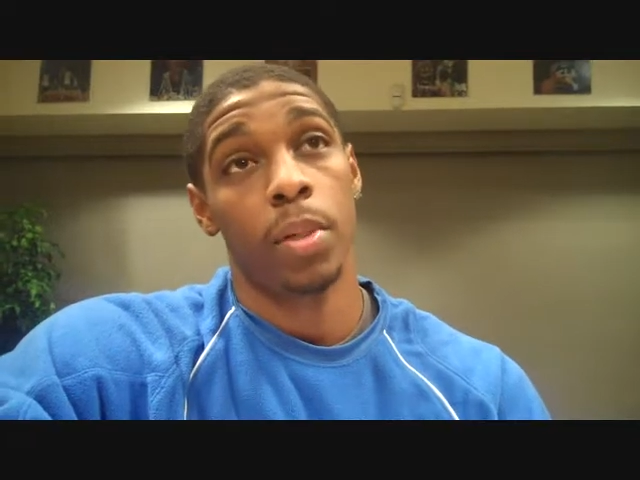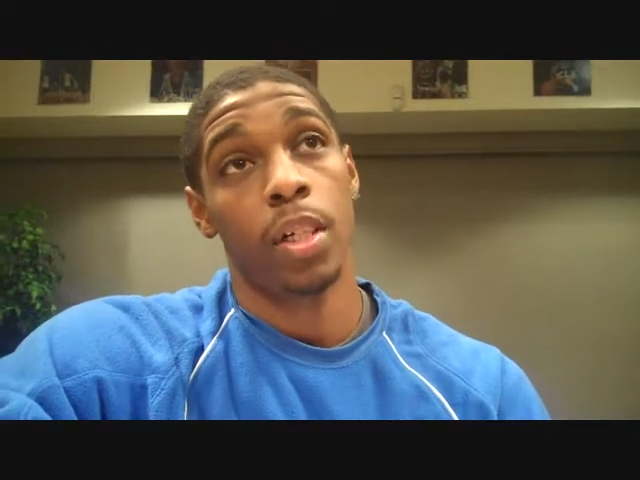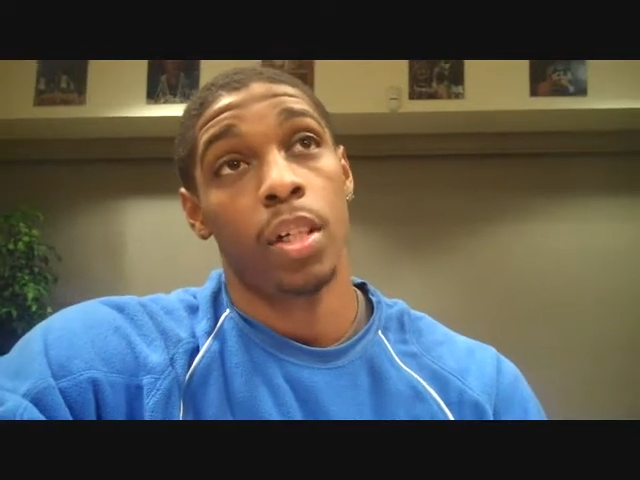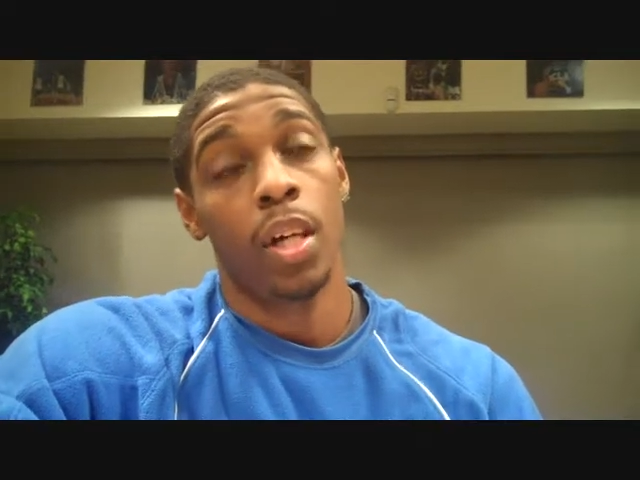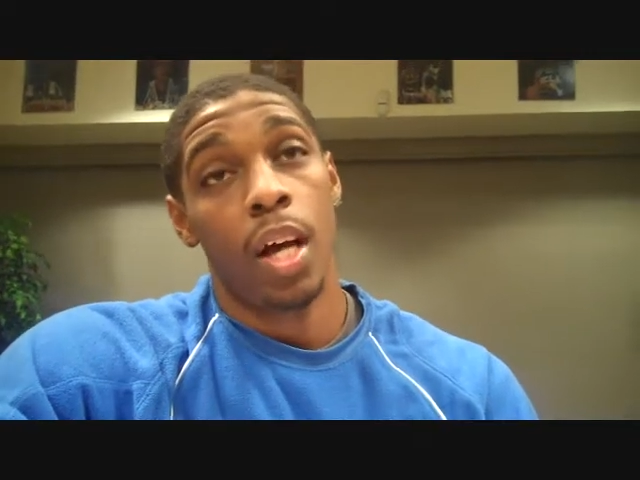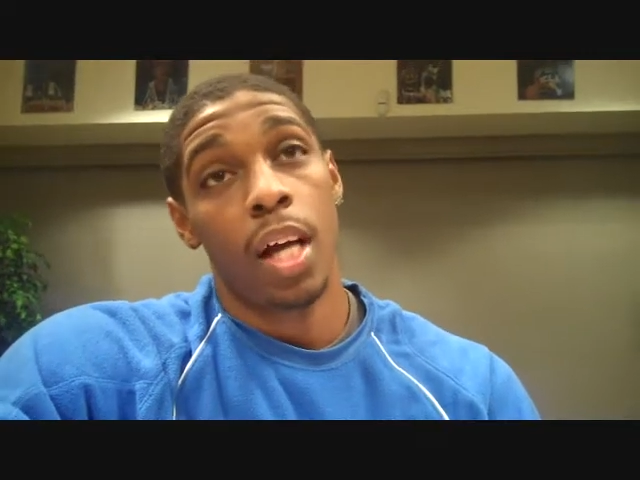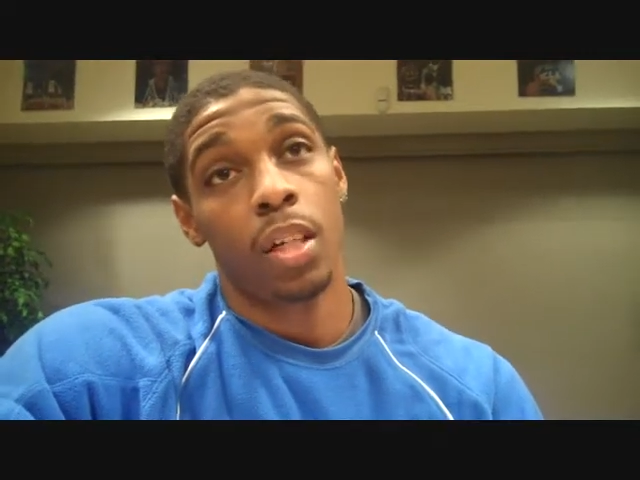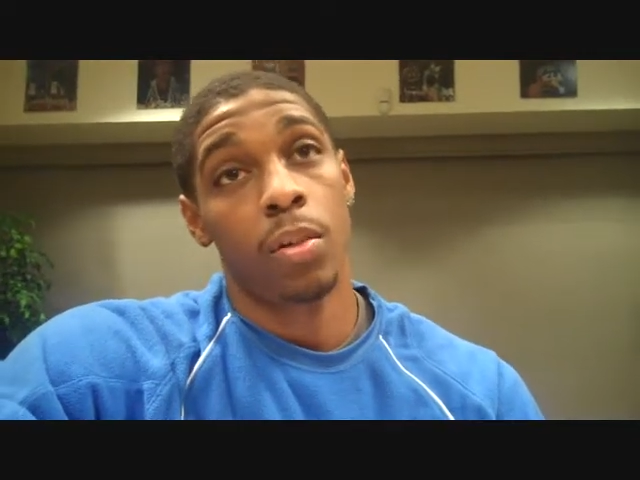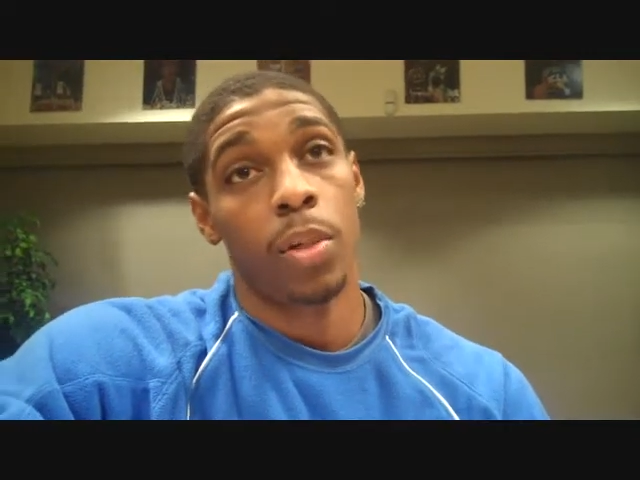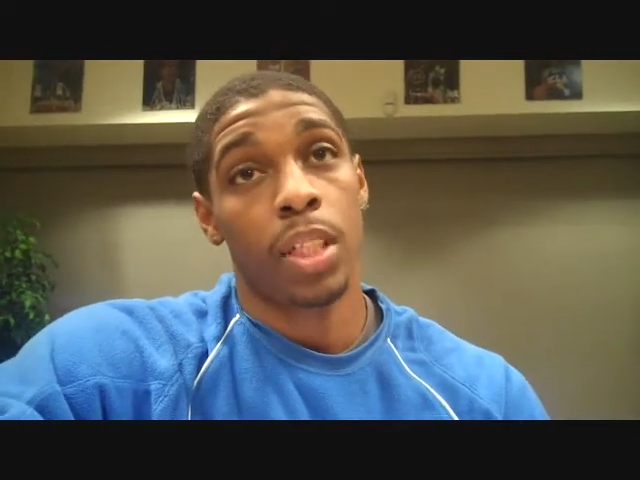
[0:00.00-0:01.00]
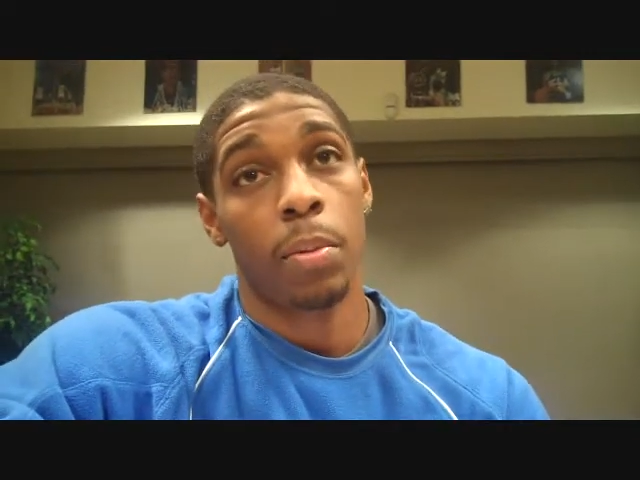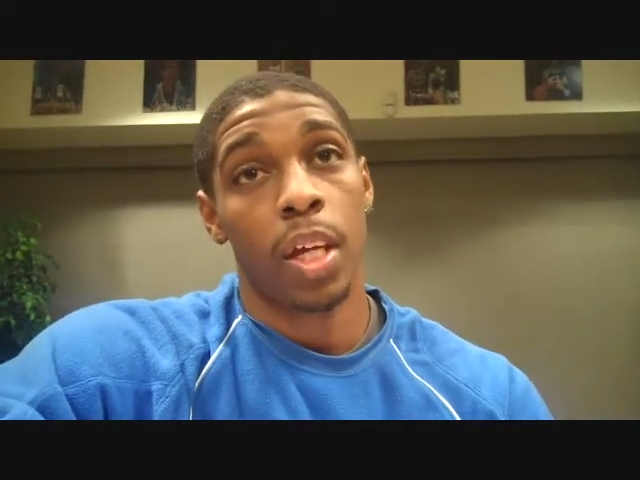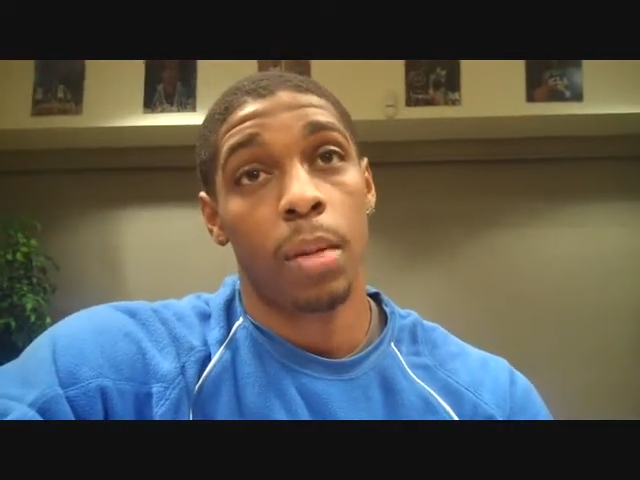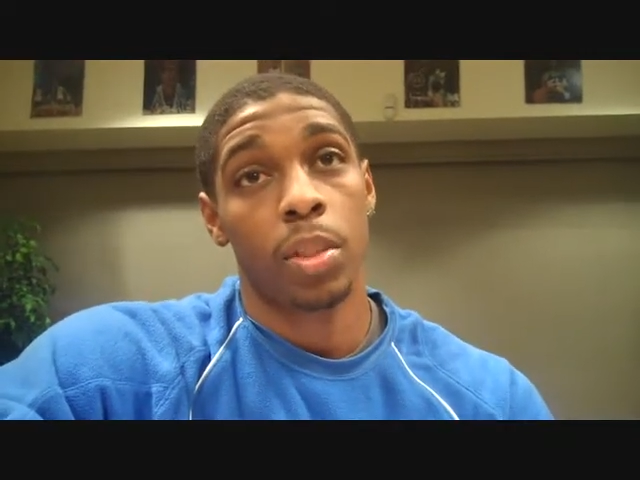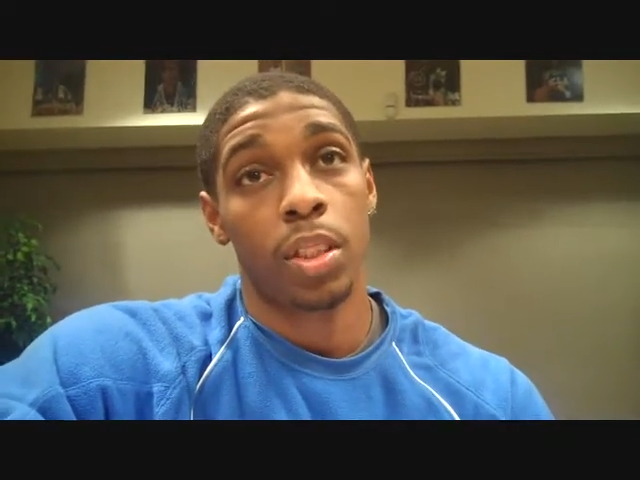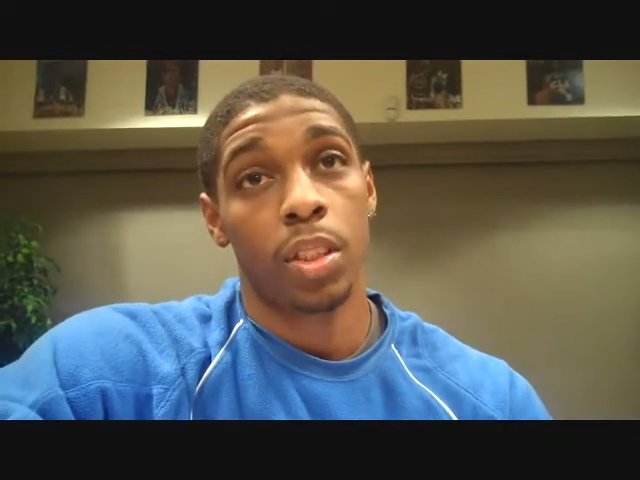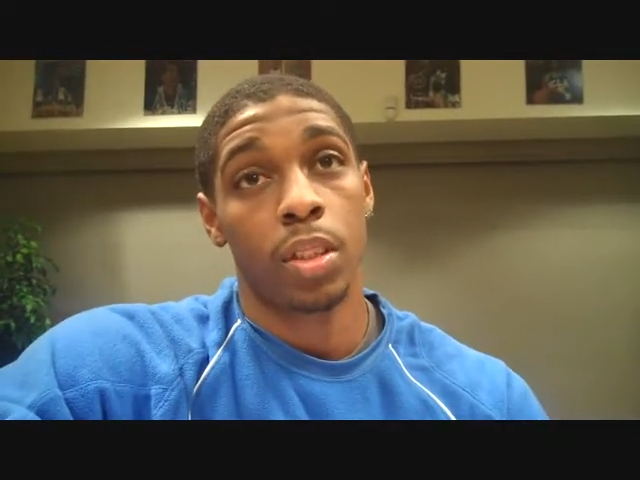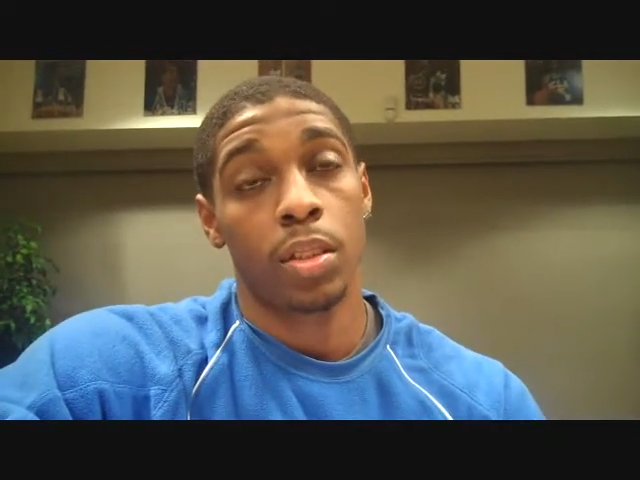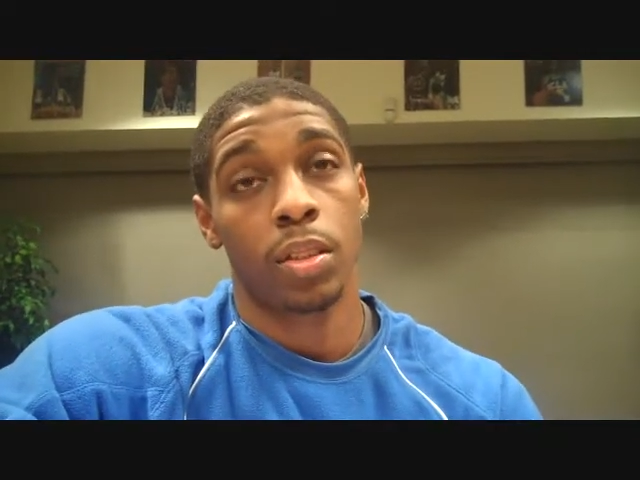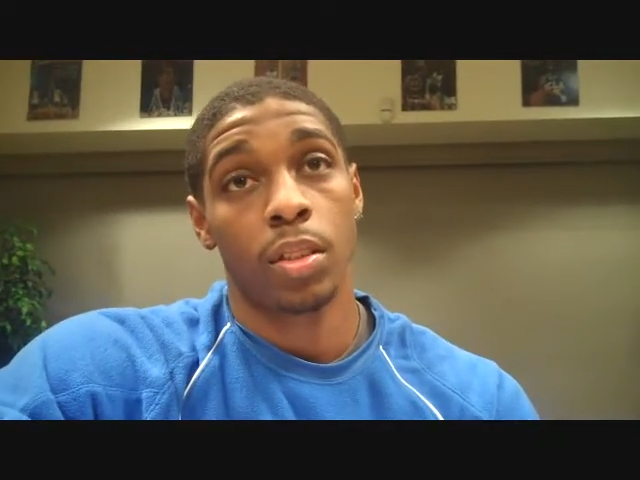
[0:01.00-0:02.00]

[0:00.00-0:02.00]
but I know what type of game this is.